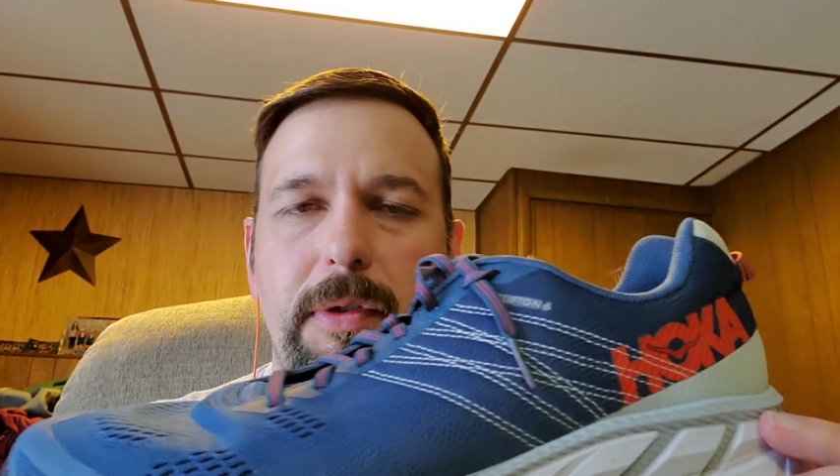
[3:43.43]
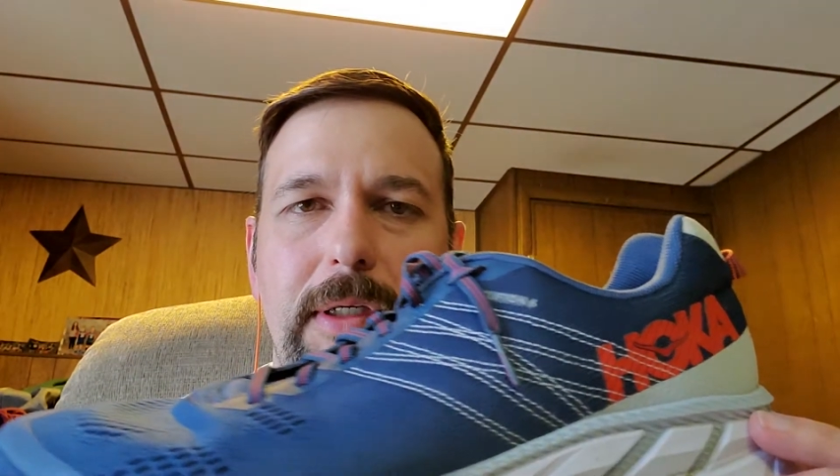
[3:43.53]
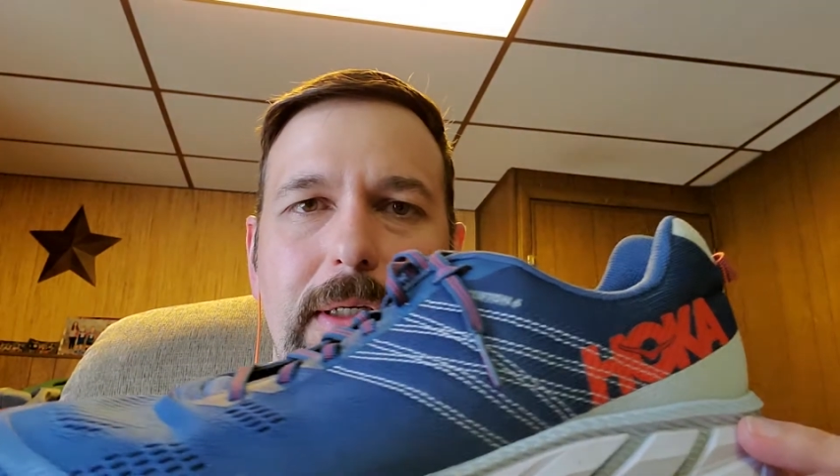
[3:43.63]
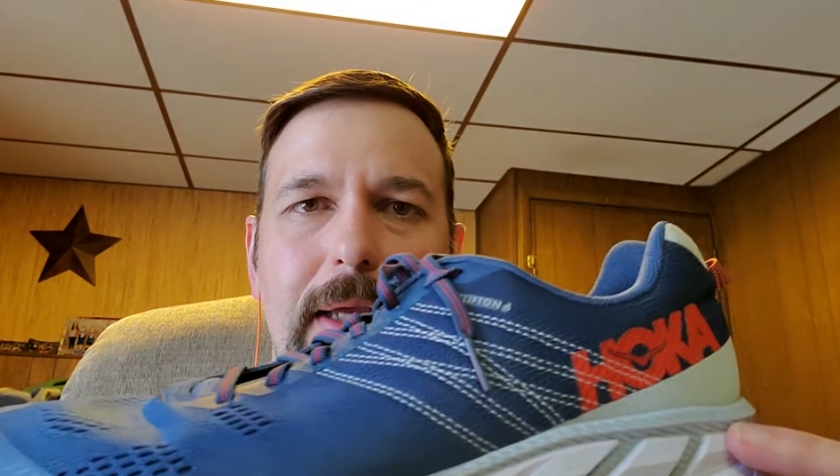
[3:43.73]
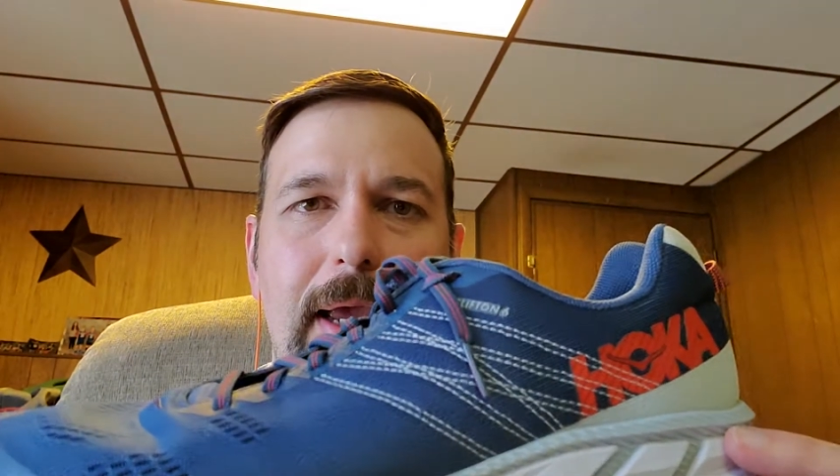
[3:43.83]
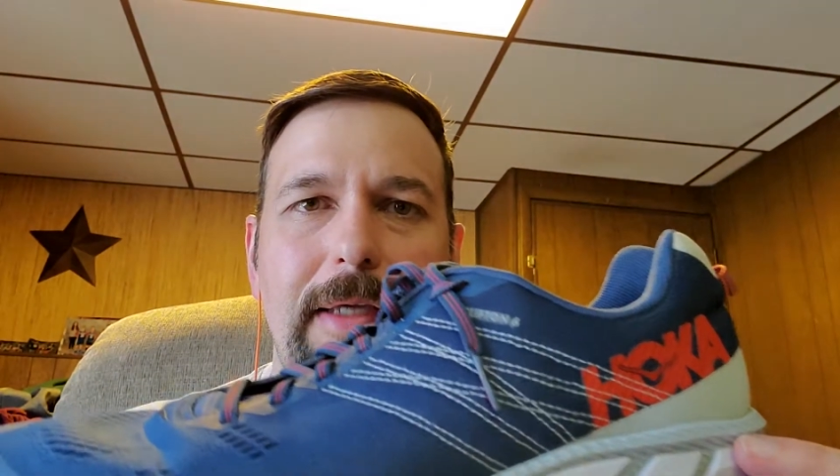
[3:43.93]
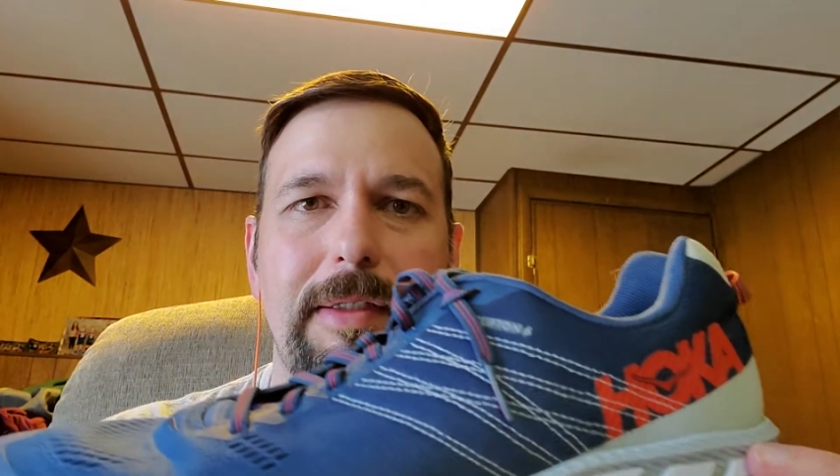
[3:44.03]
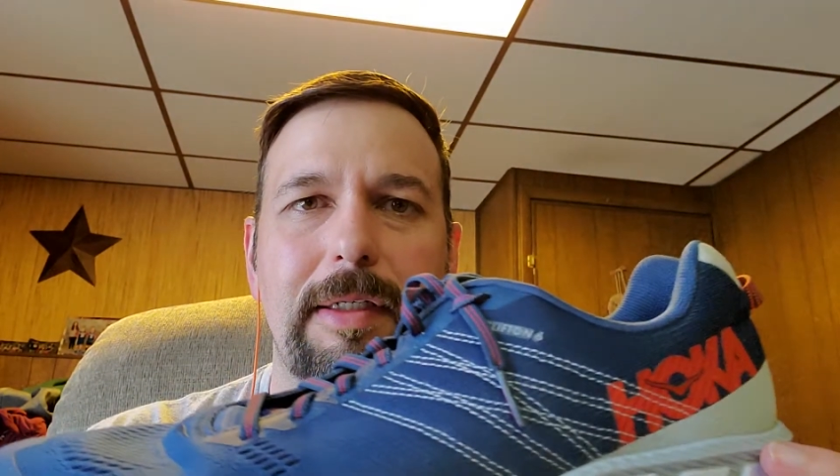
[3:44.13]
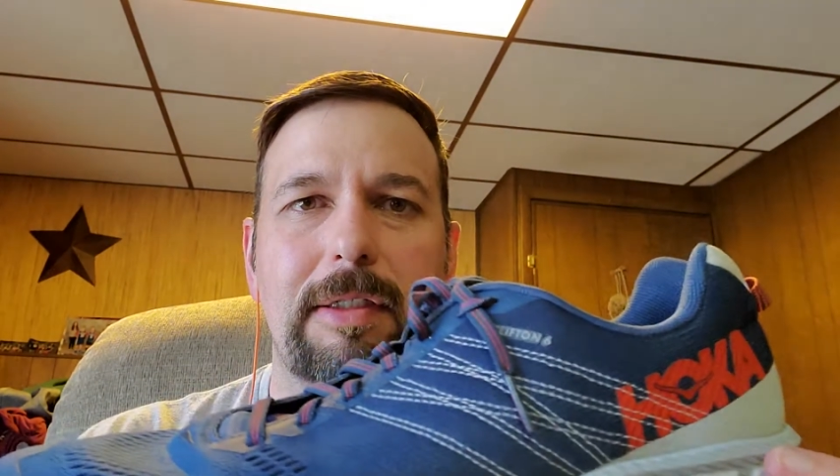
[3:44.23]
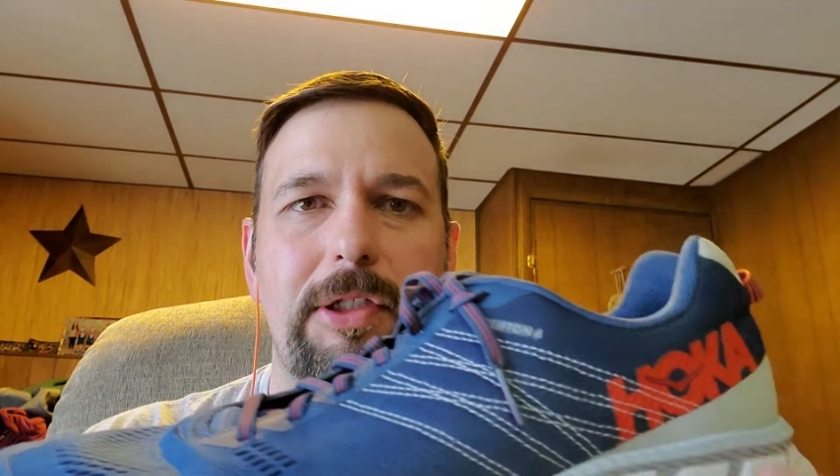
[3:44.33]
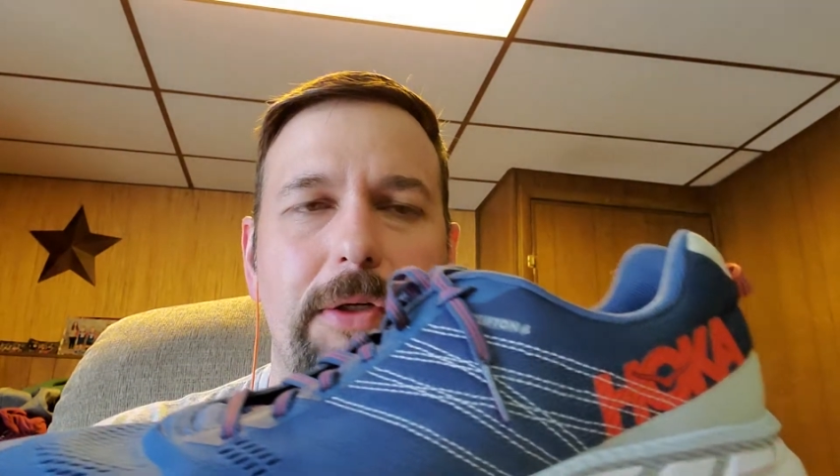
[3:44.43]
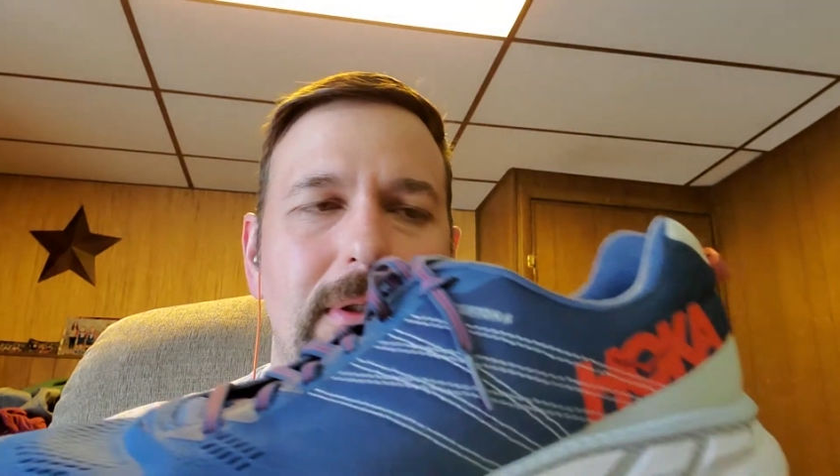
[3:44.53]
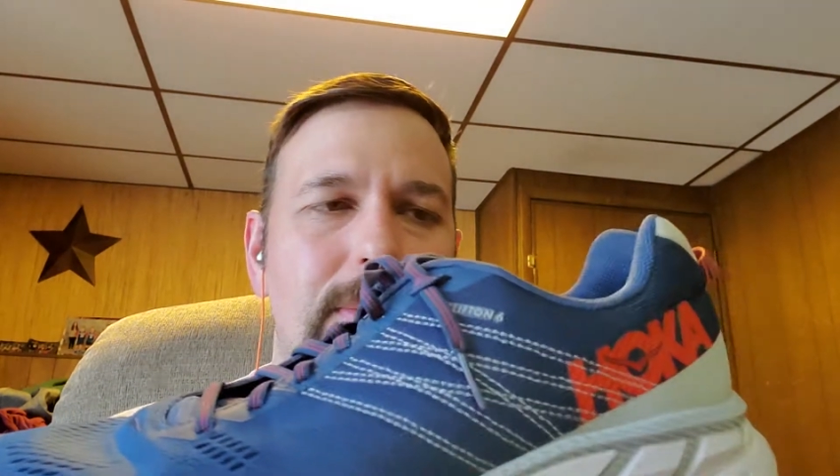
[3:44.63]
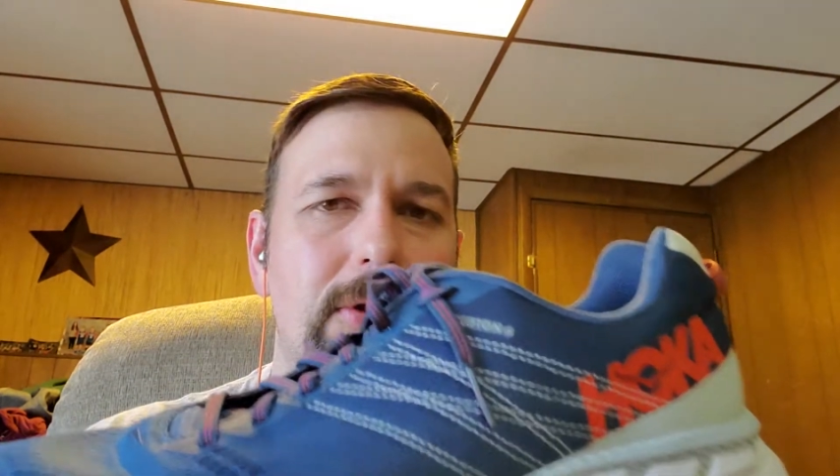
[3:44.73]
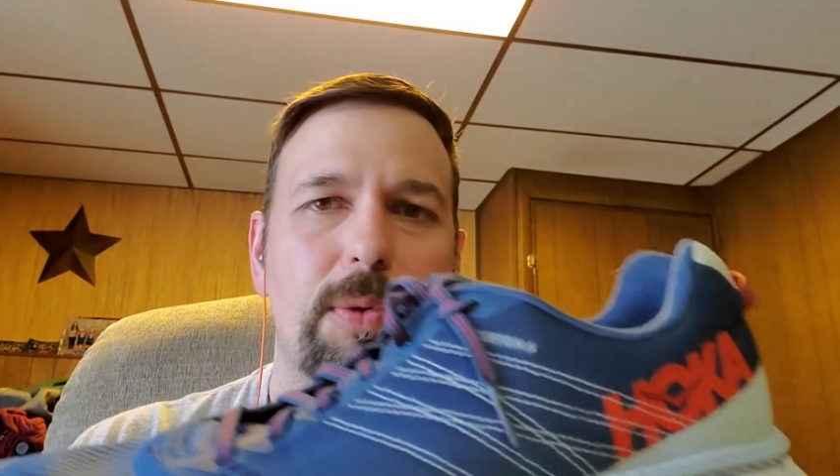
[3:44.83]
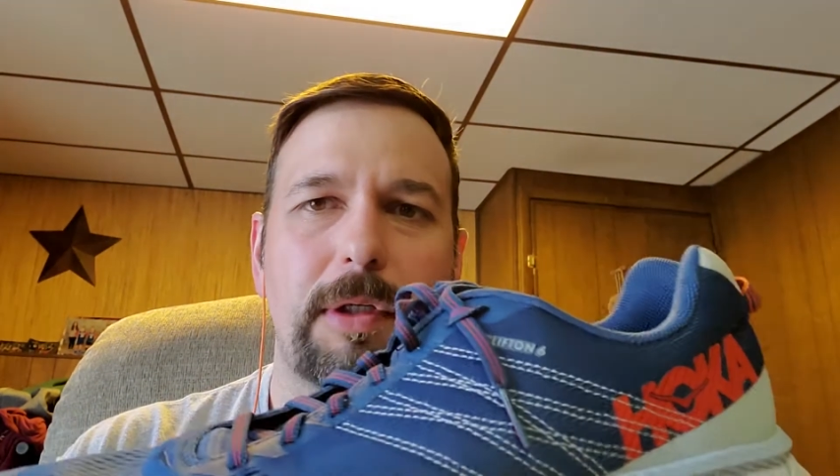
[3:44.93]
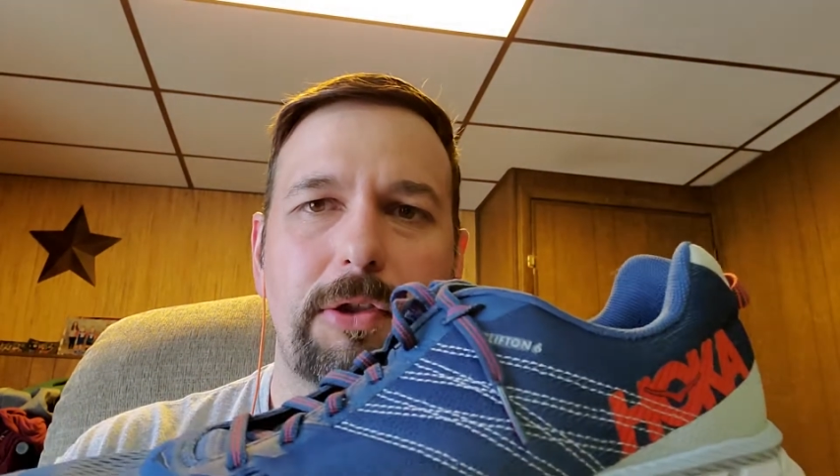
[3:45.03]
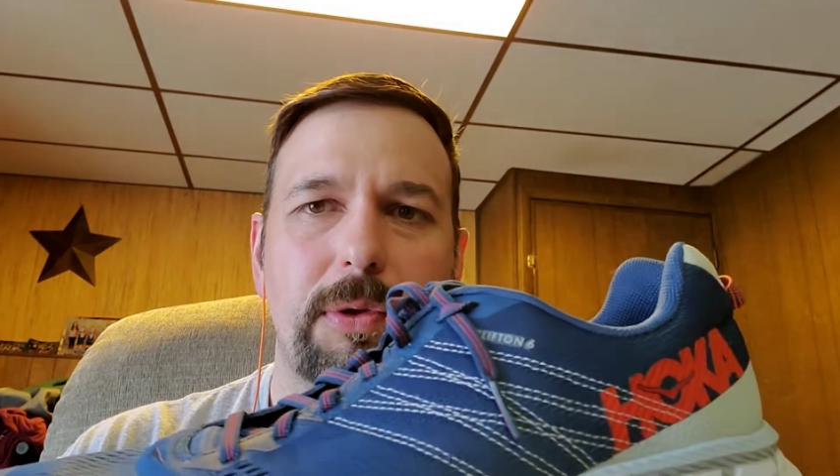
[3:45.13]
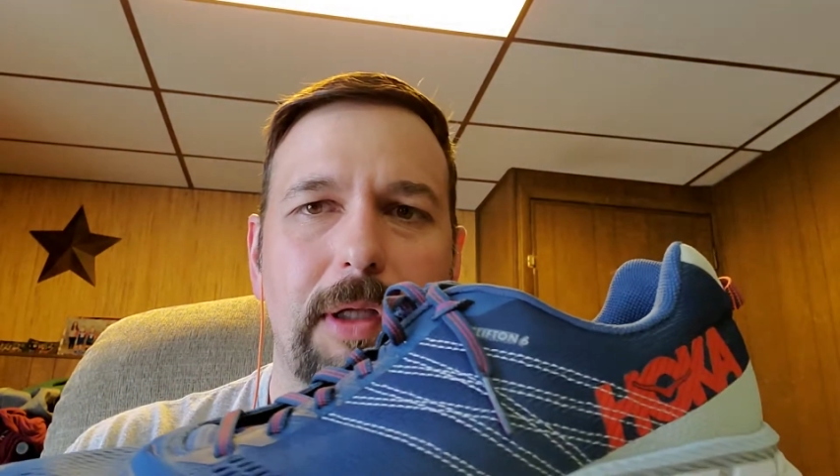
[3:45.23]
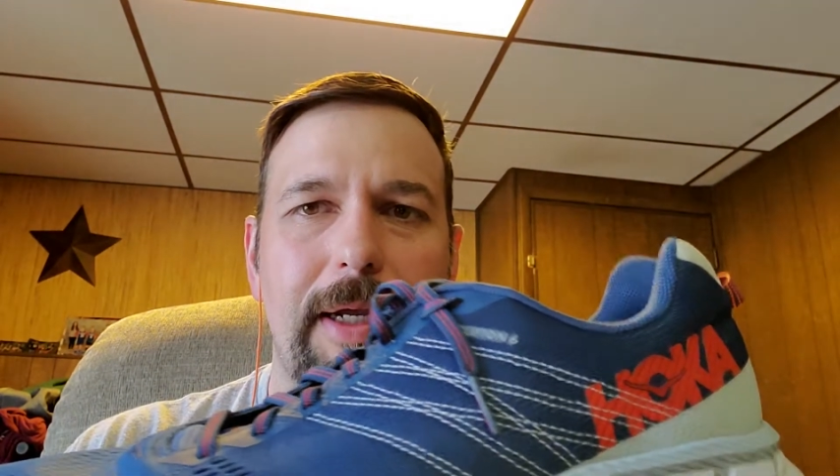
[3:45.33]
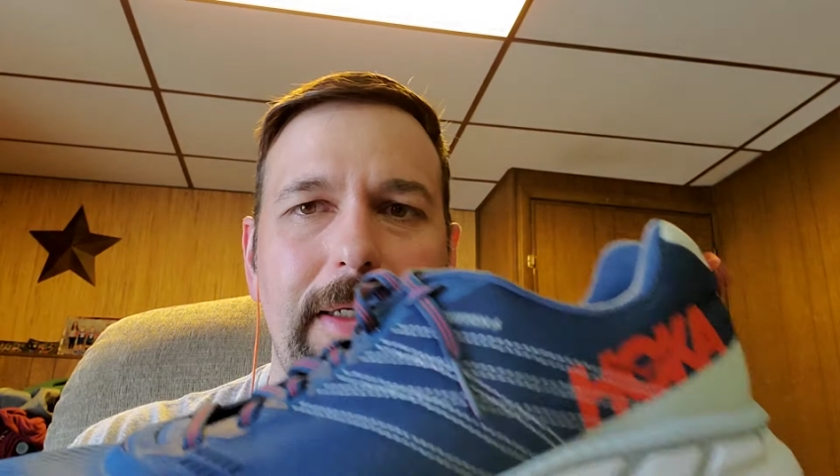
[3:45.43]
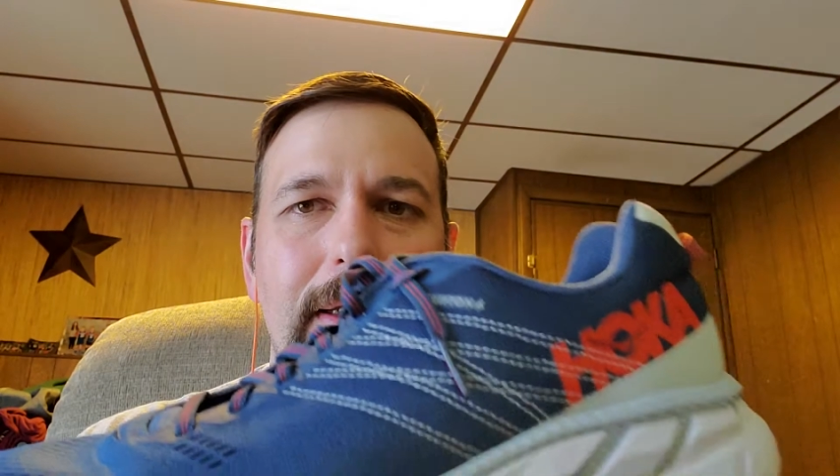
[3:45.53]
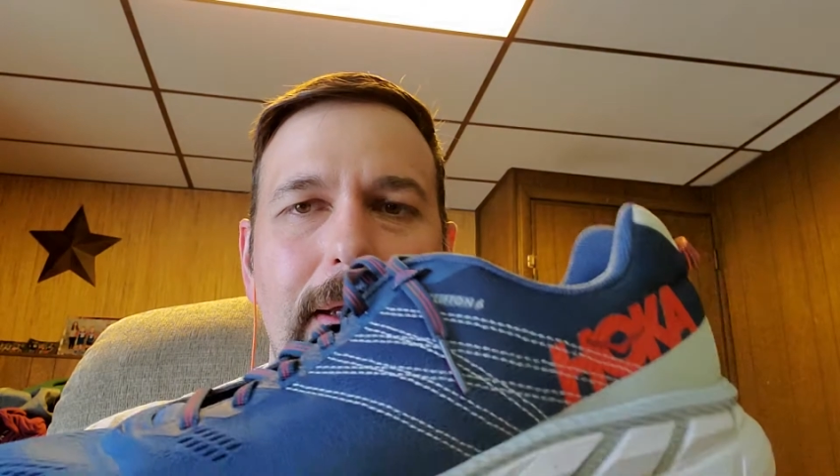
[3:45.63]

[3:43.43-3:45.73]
The Asics Gel Nimbus 22 Lite,